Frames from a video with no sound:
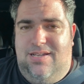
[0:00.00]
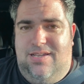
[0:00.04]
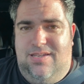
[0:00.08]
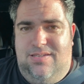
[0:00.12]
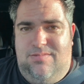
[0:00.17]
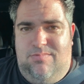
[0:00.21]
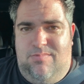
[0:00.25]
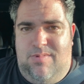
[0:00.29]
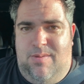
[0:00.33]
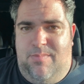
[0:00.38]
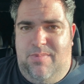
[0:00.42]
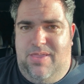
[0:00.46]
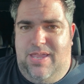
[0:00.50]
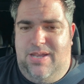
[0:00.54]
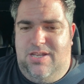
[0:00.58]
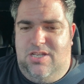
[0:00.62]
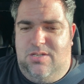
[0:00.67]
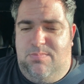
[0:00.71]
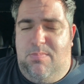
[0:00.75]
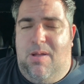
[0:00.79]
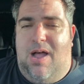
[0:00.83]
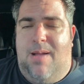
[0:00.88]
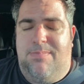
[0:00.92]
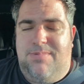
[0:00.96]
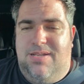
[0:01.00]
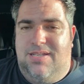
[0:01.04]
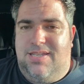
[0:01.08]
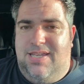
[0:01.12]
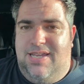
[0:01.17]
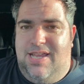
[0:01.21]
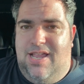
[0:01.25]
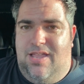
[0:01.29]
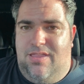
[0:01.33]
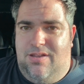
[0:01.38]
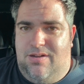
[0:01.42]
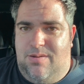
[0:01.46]
because remember, they just popped it
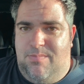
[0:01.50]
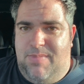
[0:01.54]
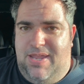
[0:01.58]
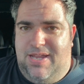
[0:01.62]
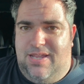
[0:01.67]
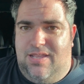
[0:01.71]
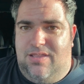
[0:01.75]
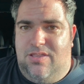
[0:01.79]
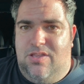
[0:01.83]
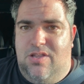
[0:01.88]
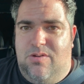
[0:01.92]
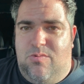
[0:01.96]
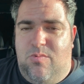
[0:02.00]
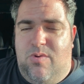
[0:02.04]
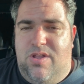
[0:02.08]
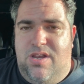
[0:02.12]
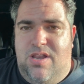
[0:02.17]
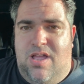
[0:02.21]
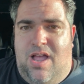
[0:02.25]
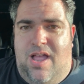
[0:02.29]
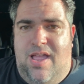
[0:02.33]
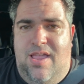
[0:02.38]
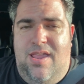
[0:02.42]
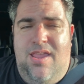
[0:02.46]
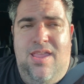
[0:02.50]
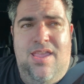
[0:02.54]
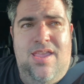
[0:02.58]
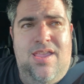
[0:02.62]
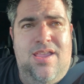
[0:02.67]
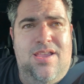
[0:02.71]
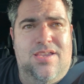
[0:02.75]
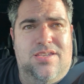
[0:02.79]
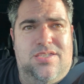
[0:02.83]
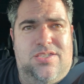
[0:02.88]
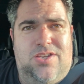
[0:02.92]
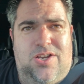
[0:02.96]
together to make it look whatnot.
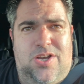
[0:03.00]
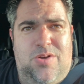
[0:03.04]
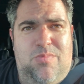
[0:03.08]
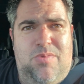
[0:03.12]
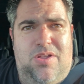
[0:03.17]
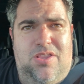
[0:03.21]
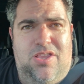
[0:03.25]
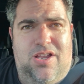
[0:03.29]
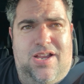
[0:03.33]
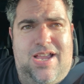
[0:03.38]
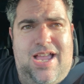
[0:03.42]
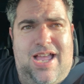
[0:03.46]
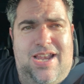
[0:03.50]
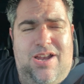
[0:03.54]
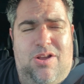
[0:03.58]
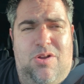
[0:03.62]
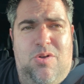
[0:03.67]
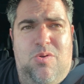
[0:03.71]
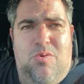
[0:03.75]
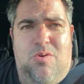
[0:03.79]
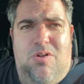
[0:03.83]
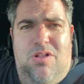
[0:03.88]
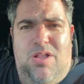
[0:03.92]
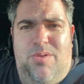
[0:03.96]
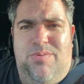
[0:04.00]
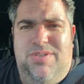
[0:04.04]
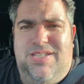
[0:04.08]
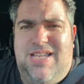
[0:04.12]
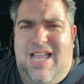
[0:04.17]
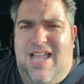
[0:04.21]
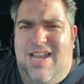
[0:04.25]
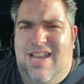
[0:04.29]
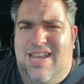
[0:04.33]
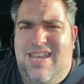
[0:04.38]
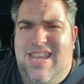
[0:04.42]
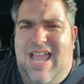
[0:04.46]
Steering wheel looked kind of cool. It was
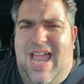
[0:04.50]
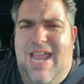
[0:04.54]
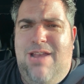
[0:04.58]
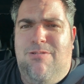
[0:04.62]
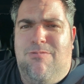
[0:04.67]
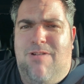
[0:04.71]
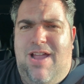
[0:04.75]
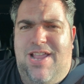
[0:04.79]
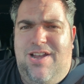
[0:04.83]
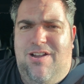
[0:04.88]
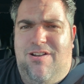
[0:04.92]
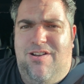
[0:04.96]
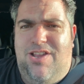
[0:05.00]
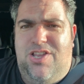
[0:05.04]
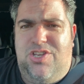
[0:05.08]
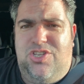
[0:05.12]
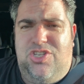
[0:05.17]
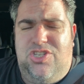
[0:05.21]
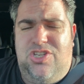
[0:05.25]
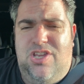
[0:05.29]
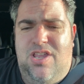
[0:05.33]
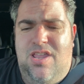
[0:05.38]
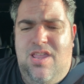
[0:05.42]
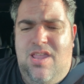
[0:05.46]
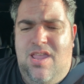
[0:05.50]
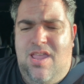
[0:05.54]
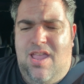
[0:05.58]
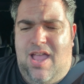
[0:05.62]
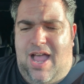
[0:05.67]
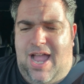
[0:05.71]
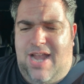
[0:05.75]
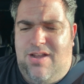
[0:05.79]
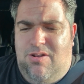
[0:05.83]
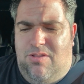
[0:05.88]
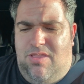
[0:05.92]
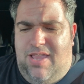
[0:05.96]
kind of Knight Rider-ish.
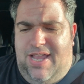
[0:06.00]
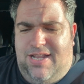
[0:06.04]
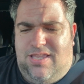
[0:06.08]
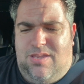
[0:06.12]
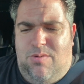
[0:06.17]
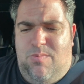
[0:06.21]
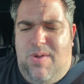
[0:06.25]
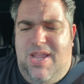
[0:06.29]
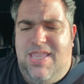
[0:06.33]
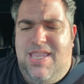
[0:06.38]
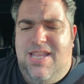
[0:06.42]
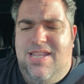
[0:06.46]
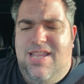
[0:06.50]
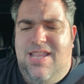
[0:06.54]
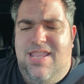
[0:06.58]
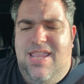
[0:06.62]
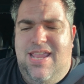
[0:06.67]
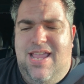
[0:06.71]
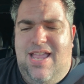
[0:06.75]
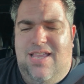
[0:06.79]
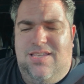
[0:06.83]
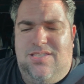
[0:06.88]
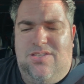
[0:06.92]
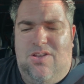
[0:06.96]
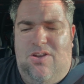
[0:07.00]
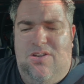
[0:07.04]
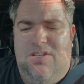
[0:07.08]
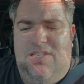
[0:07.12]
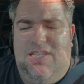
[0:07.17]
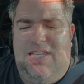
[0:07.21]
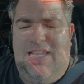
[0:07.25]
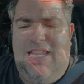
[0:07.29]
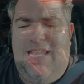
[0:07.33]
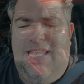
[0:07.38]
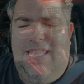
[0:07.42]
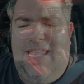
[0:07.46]
I don't like the way they did the
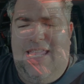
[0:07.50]
SRT.